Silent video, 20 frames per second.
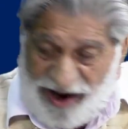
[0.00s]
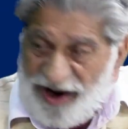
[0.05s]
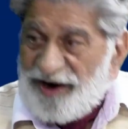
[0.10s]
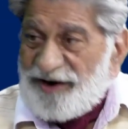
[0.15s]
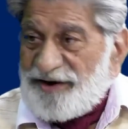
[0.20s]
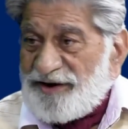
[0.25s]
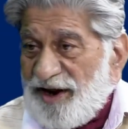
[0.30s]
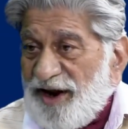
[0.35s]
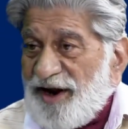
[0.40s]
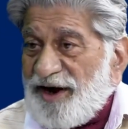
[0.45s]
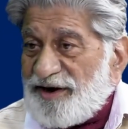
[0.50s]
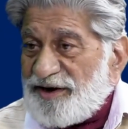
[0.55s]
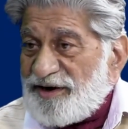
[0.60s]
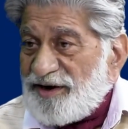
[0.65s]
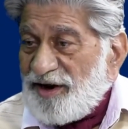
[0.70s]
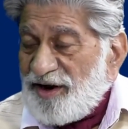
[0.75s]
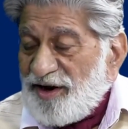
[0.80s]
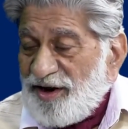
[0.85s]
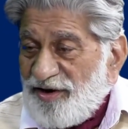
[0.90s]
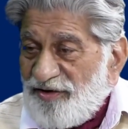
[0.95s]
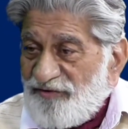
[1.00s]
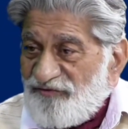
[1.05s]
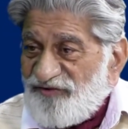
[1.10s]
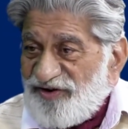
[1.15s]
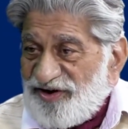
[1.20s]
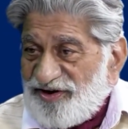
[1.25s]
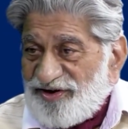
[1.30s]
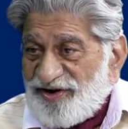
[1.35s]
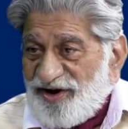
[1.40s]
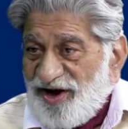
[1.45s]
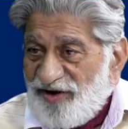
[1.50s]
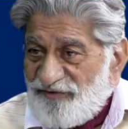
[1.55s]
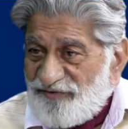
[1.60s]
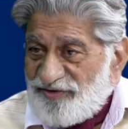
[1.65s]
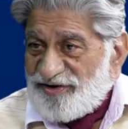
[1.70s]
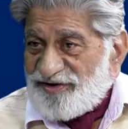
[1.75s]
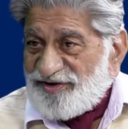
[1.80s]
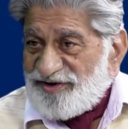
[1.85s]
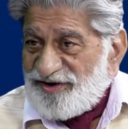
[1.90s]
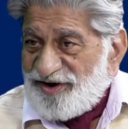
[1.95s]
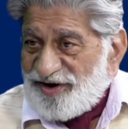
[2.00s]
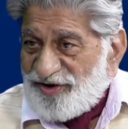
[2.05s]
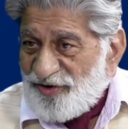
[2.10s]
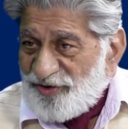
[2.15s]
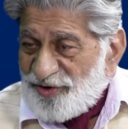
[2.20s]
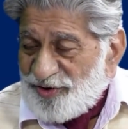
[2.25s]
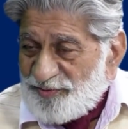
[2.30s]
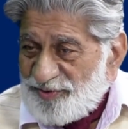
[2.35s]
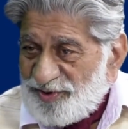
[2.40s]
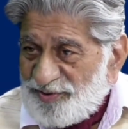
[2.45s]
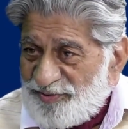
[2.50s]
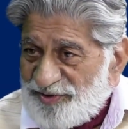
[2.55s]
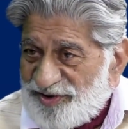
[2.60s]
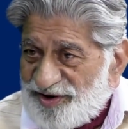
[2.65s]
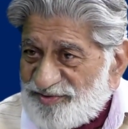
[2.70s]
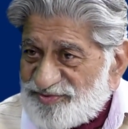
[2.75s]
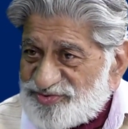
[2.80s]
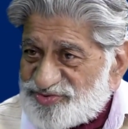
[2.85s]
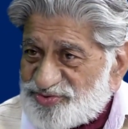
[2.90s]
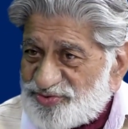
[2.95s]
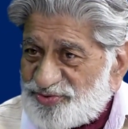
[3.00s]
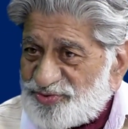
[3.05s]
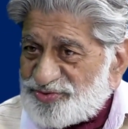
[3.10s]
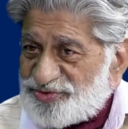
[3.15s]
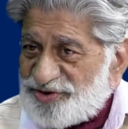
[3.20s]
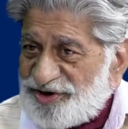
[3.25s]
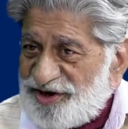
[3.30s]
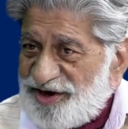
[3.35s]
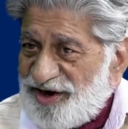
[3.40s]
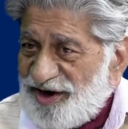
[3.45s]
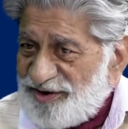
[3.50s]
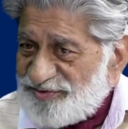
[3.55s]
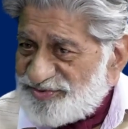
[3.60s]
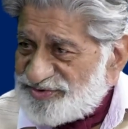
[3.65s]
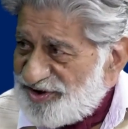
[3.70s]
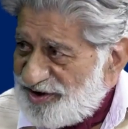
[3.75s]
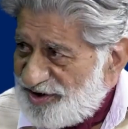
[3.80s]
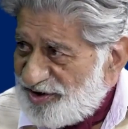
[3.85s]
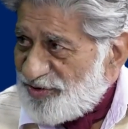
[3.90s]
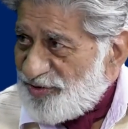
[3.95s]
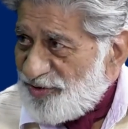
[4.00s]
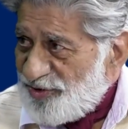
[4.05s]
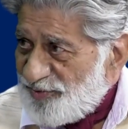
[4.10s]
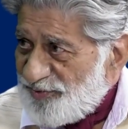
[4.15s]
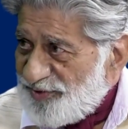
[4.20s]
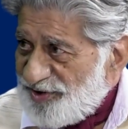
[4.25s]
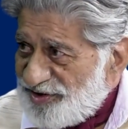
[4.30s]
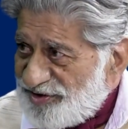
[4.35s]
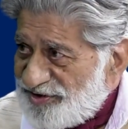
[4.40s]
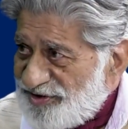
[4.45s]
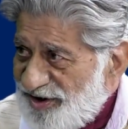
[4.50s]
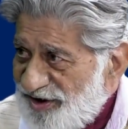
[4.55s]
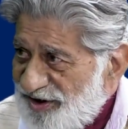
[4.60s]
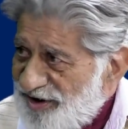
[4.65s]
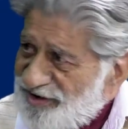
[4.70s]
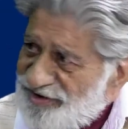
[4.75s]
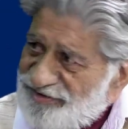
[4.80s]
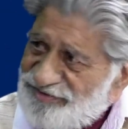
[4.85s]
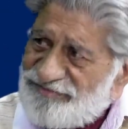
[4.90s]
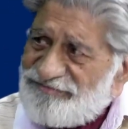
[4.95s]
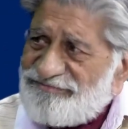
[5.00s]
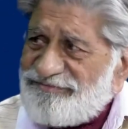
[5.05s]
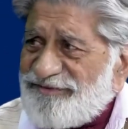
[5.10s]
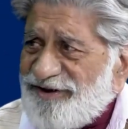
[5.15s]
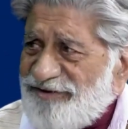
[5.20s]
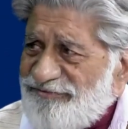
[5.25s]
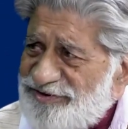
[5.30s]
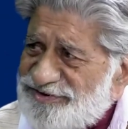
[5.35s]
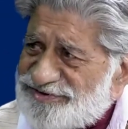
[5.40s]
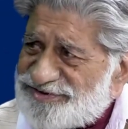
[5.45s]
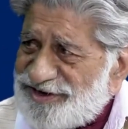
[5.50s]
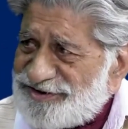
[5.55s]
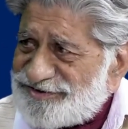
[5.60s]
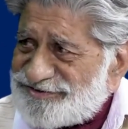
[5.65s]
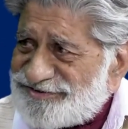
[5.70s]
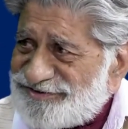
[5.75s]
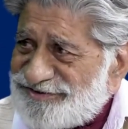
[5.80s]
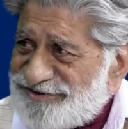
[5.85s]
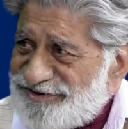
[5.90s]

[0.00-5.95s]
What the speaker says: And when our economy becomes 2-3 times their economy, they will change.